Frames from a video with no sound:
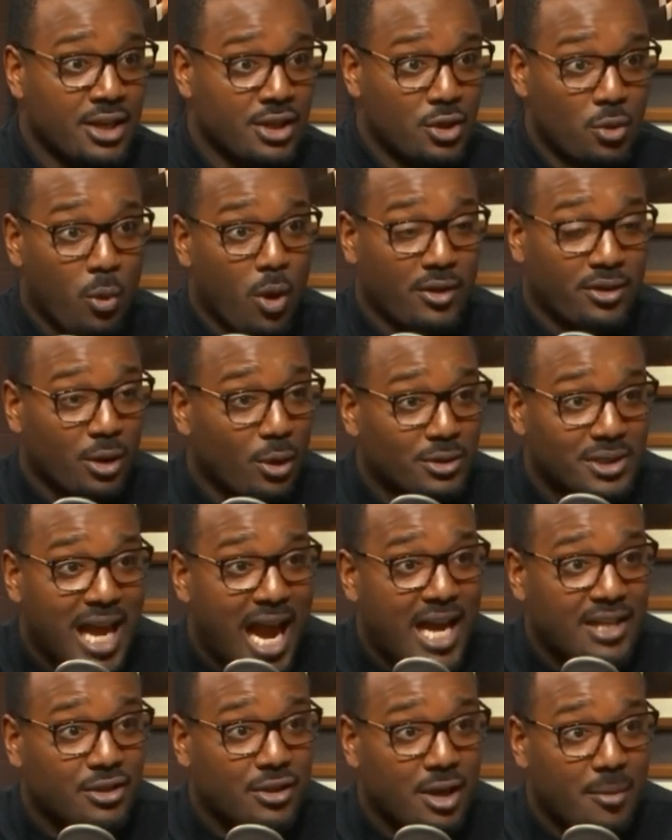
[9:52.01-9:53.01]
You want those
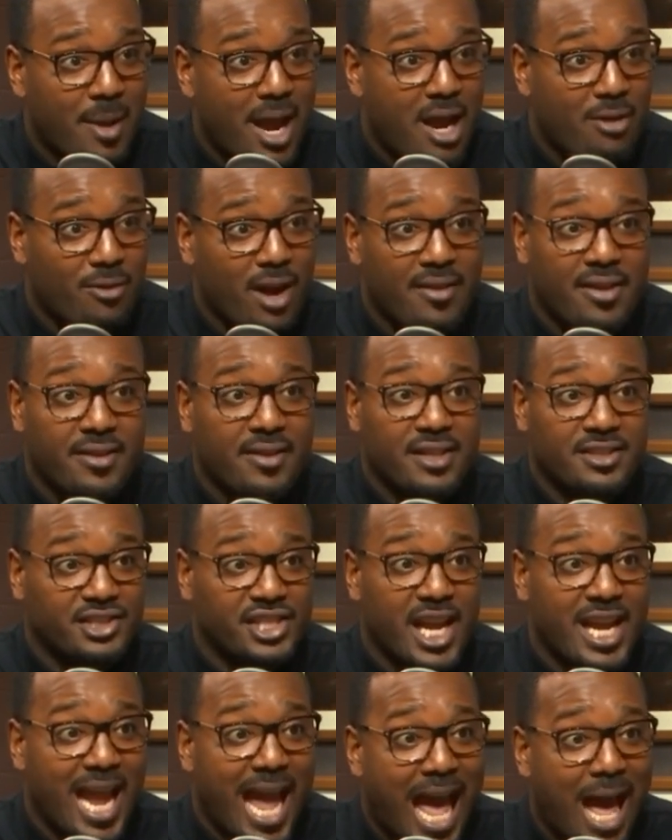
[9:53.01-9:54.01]
guys on the mound rather than
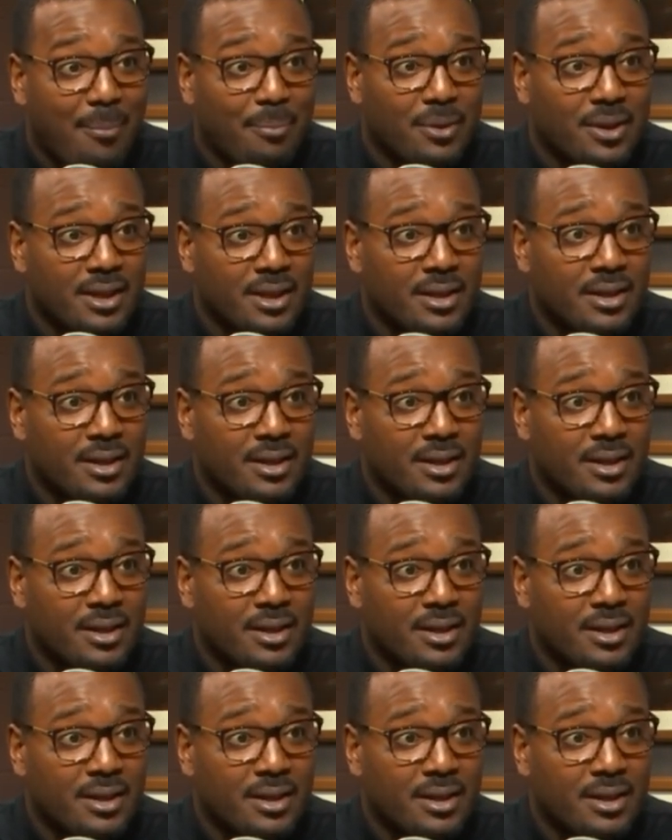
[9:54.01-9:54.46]
Jay Happ?